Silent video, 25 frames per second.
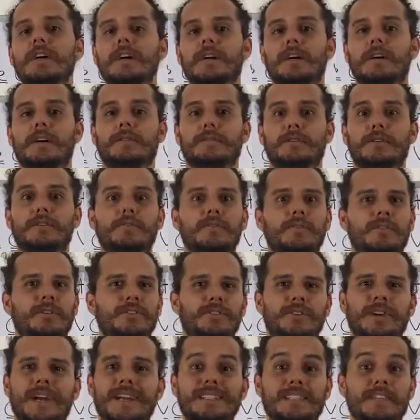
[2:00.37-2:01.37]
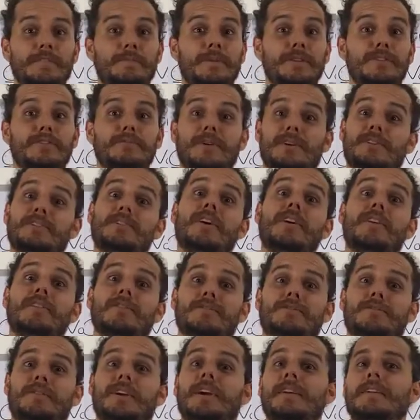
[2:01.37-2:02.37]
you guys have been to
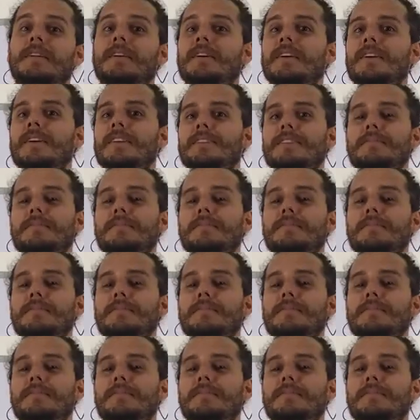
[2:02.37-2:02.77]
McDonald's, right? So in